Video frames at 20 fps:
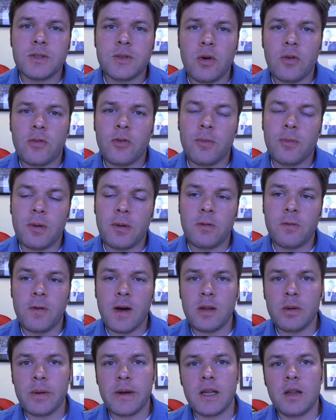So if you've been
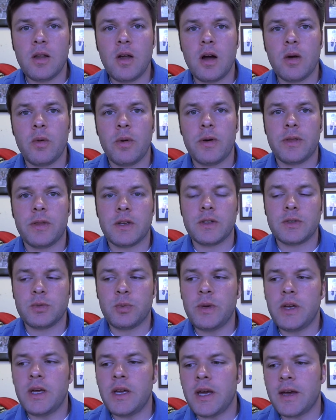following along with
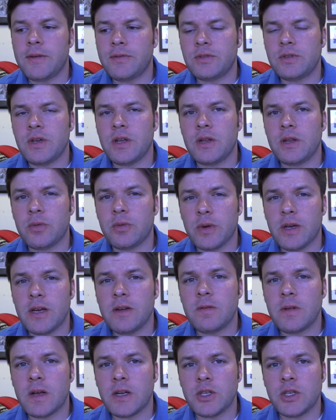us, we have seen the
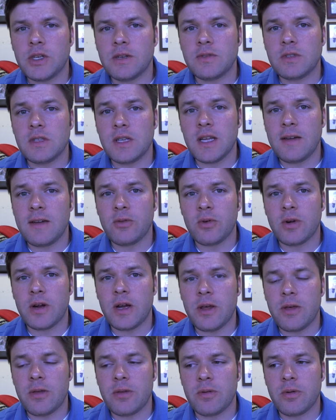reinvention of
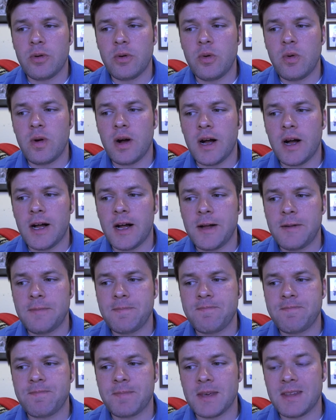slavery through
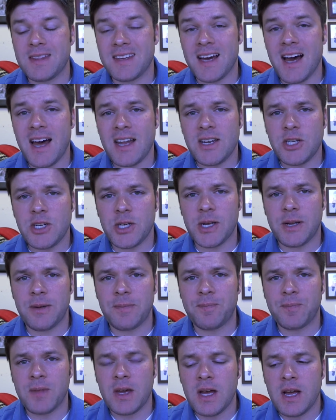the cotton gin.
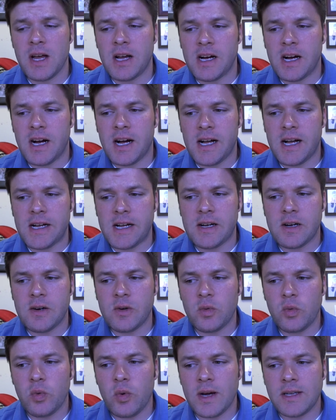
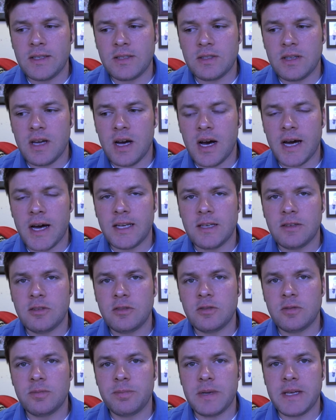Once
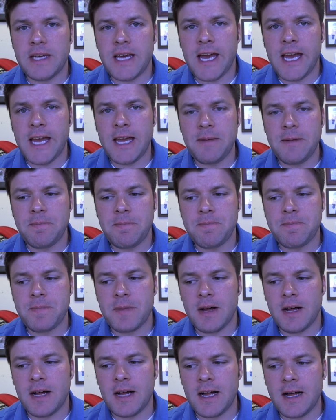cotton became
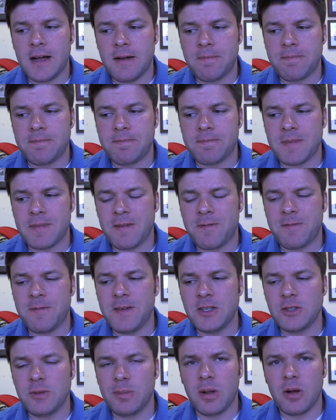a
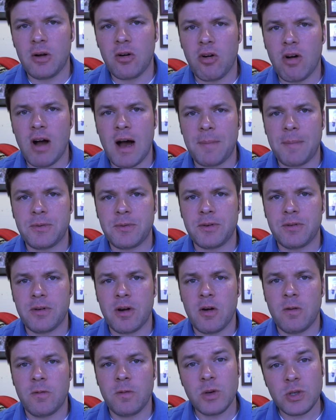feasible crop to
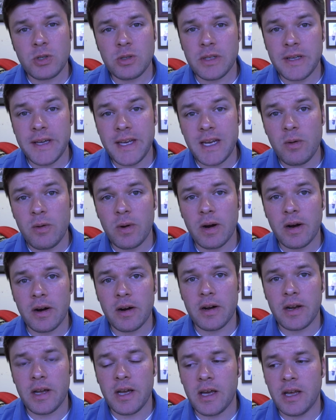grow virtually
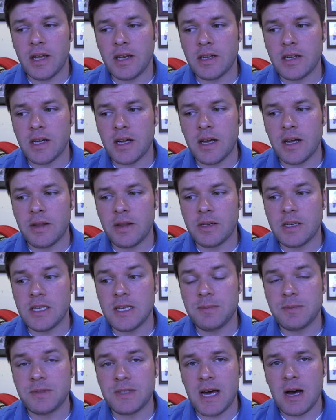anywhere in the
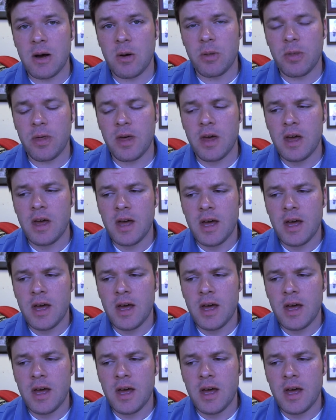Deep South,